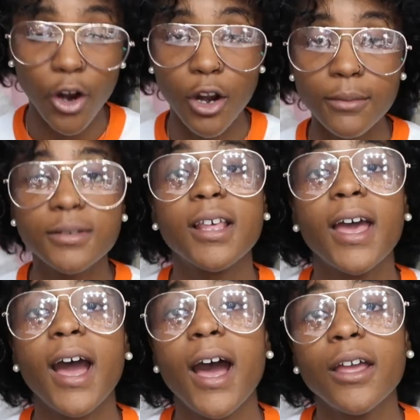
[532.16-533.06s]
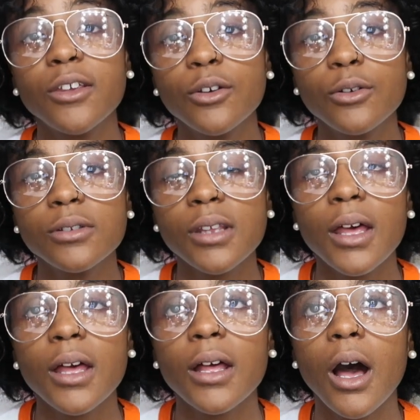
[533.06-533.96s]
herbs that I use,
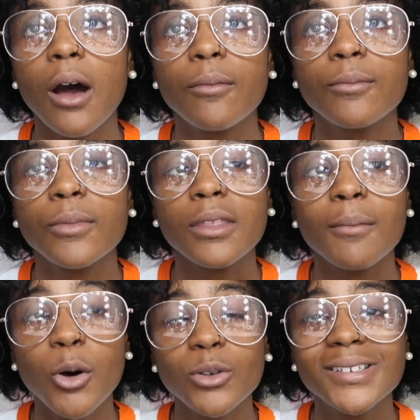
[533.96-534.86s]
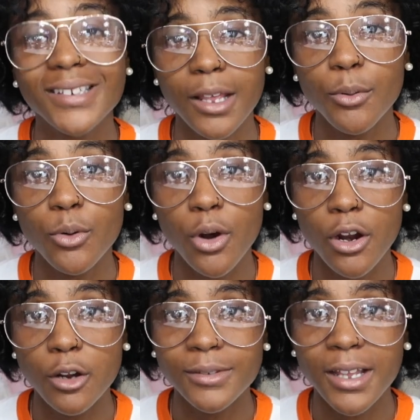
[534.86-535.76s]
um, the most staple
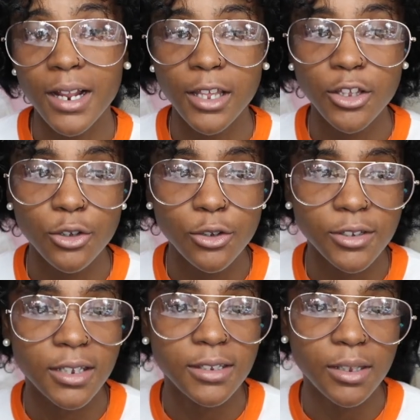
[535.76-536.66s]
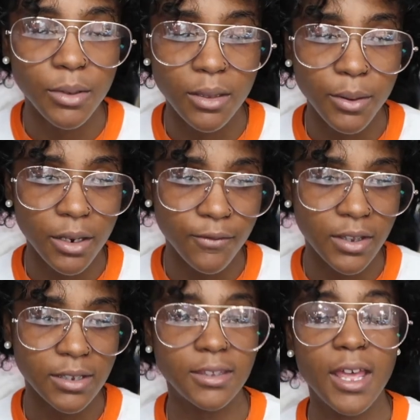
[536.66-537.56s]
herbs that I use and some of the
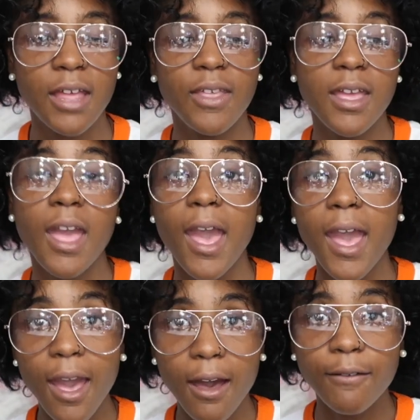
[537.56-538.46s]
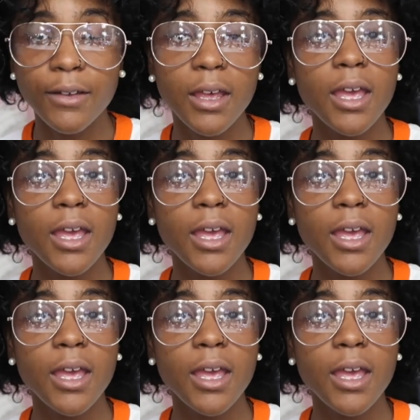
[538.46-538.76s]
benefits that they have